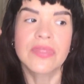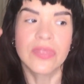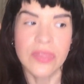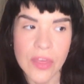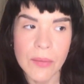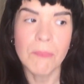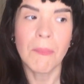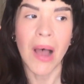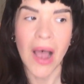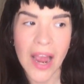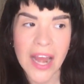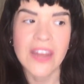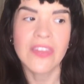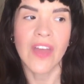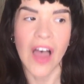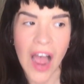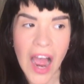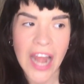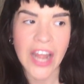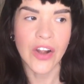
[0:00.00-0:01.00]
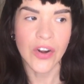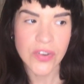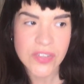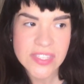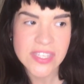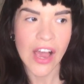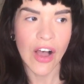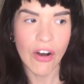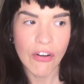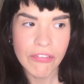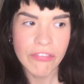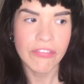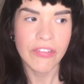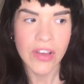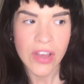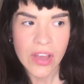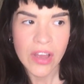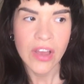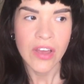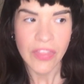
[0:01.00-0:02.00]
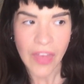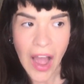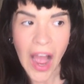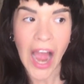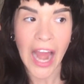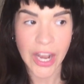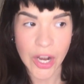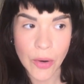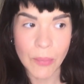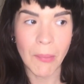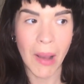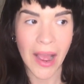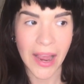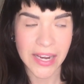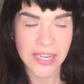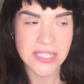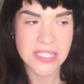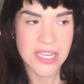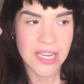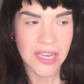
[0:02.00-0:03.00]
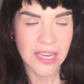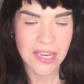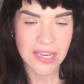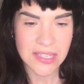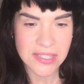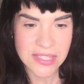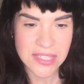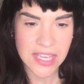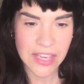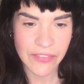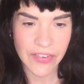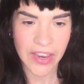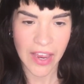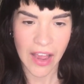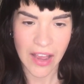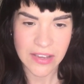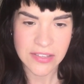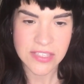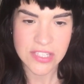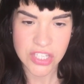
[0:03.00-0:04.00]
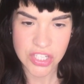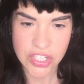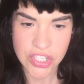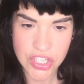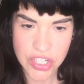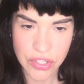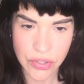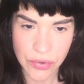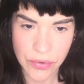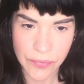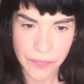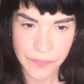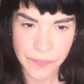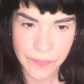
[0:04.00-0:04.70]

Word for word: the mind, the higher self, the higher mind is giving us to do.